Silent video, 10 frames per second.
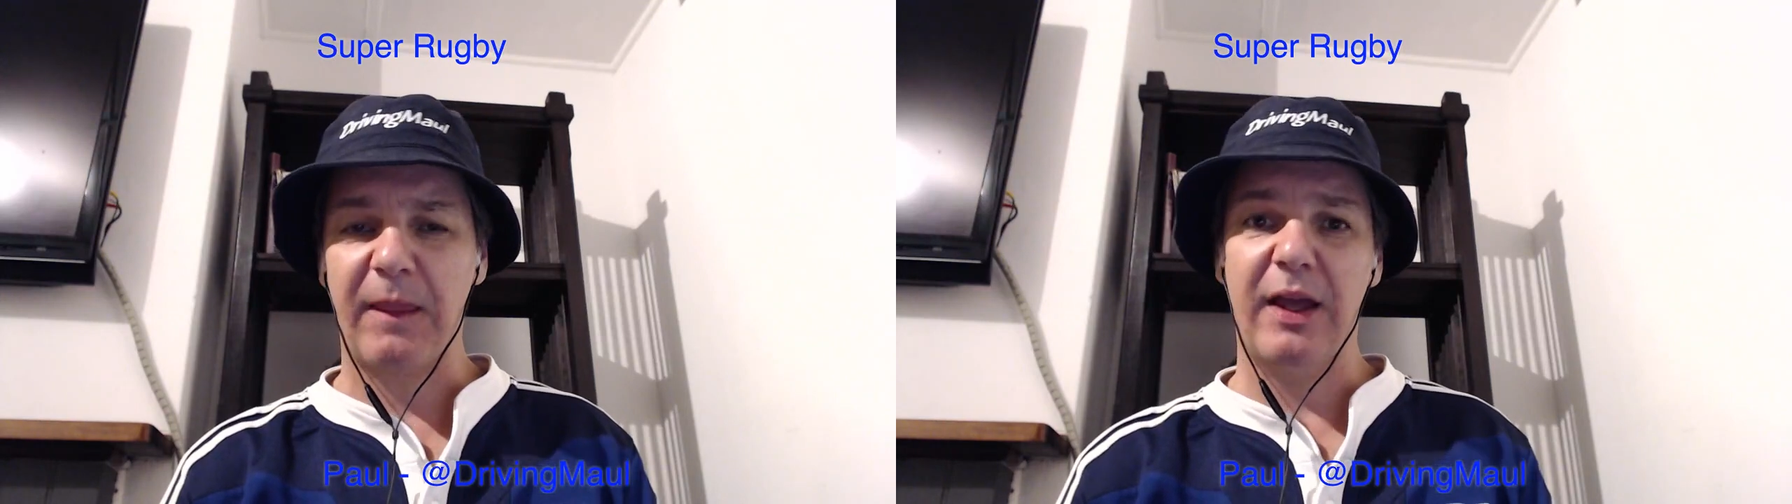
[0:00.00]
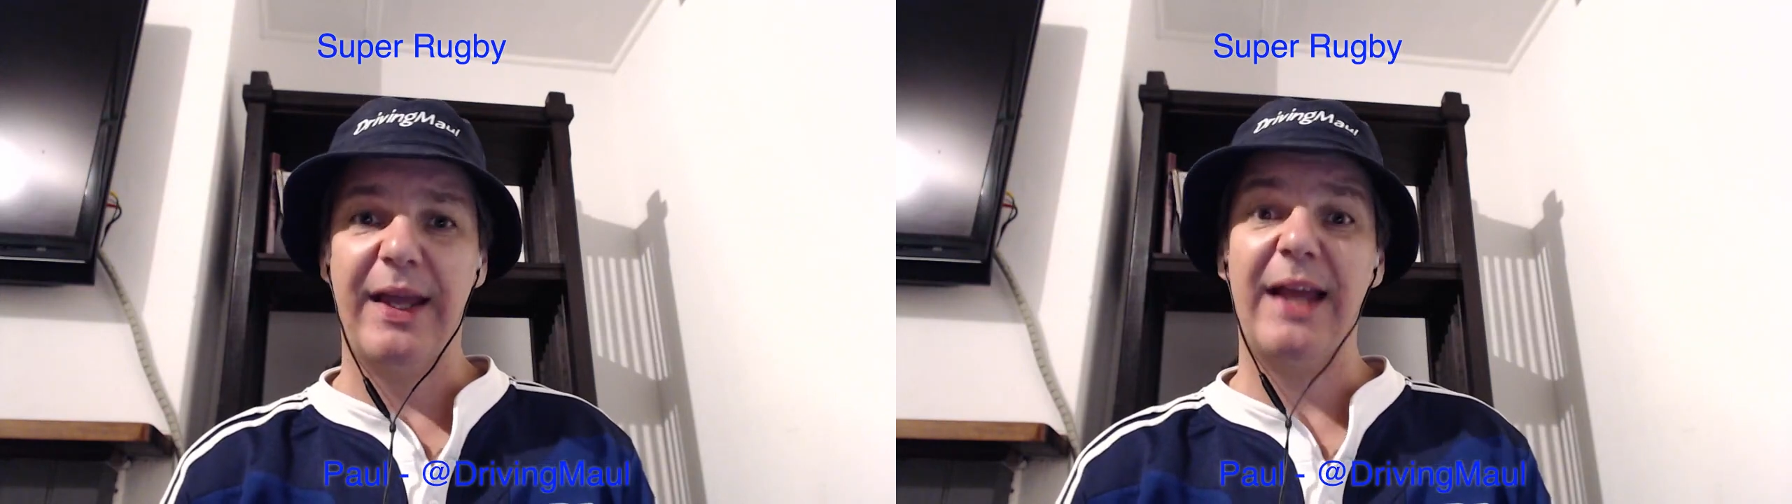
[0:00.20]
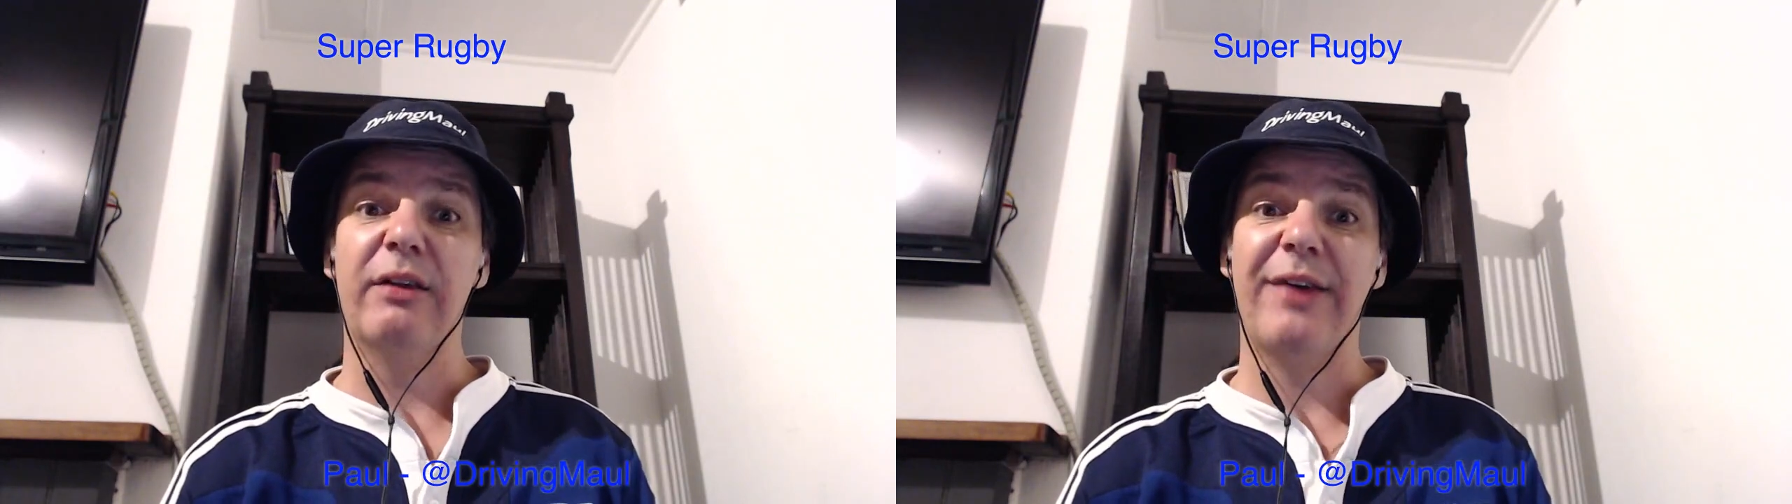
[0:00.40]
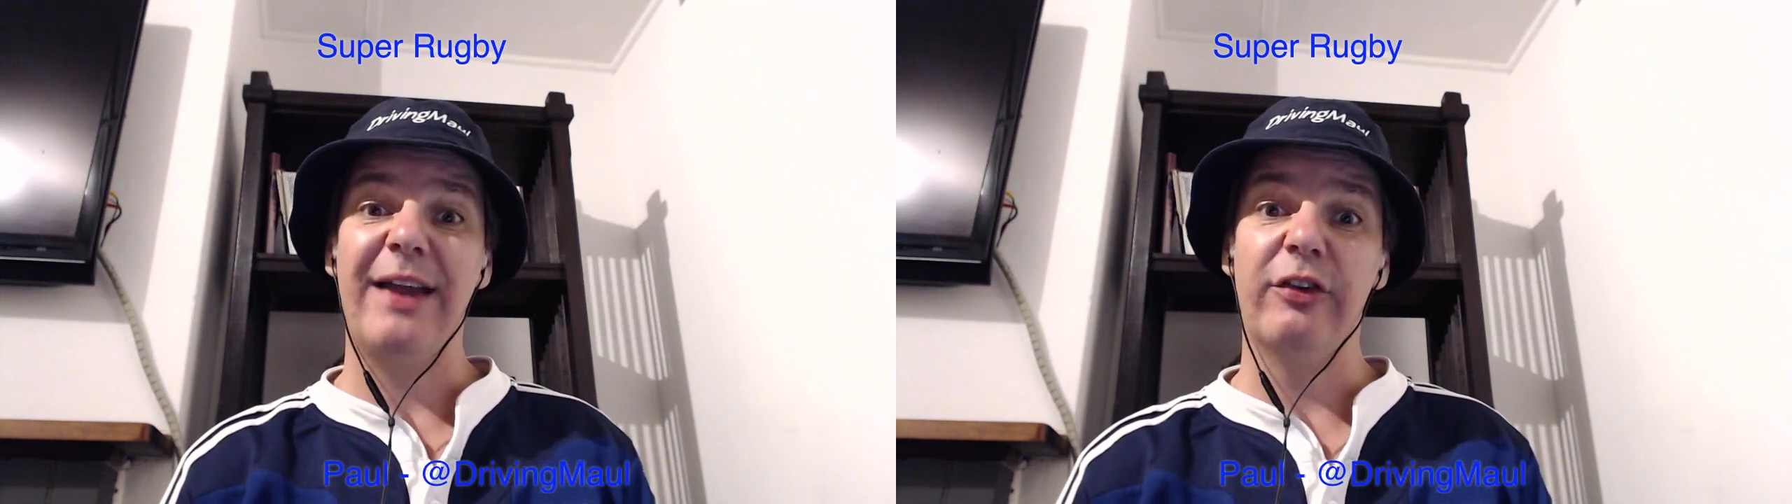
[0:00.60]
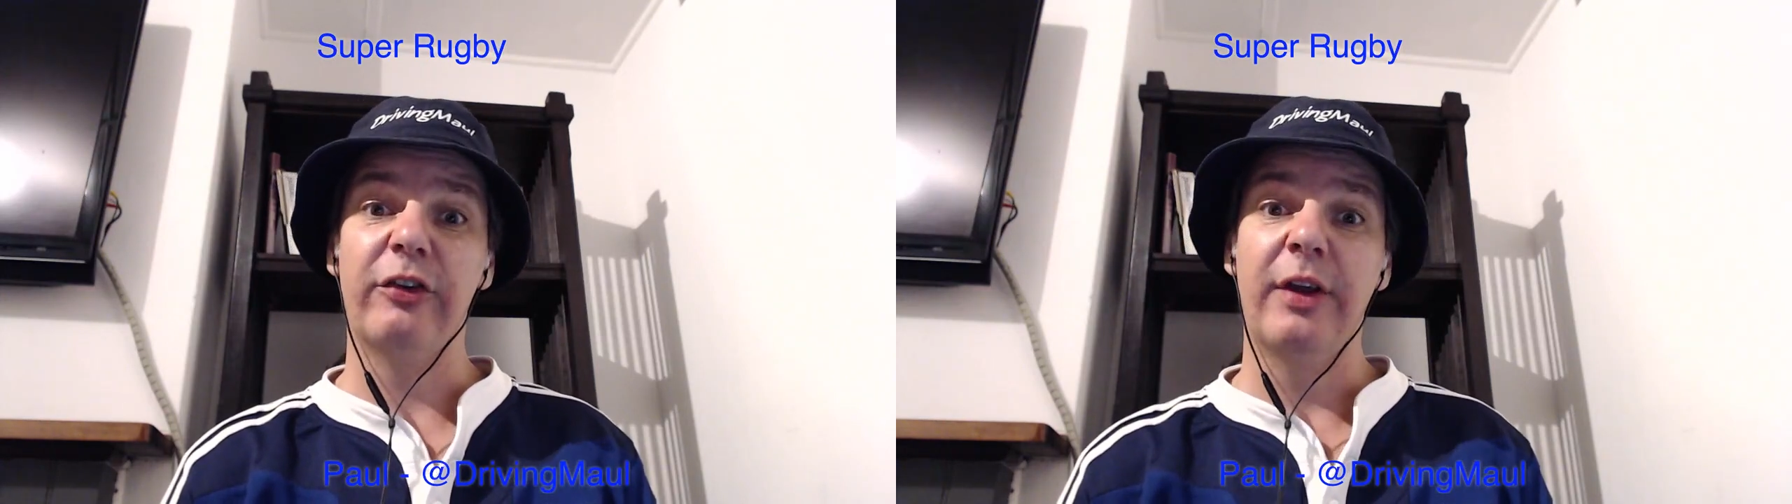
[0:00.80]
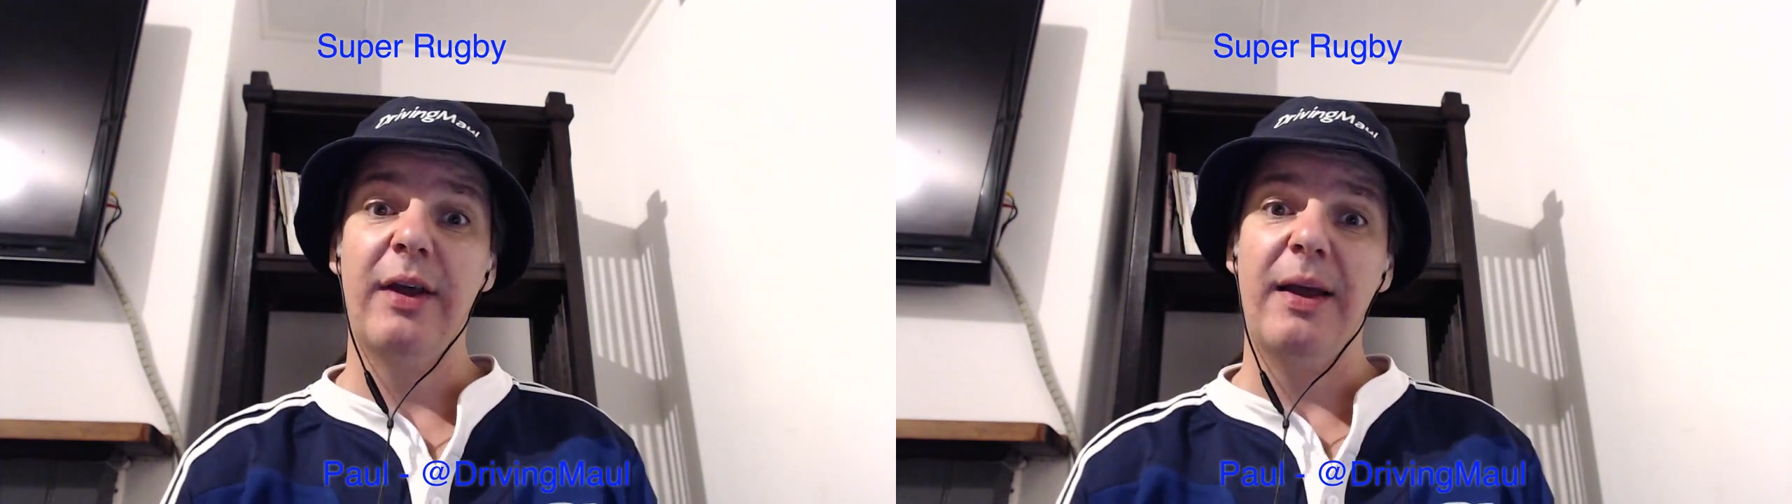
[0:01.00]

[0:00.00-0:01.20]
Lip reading: Again, the phases,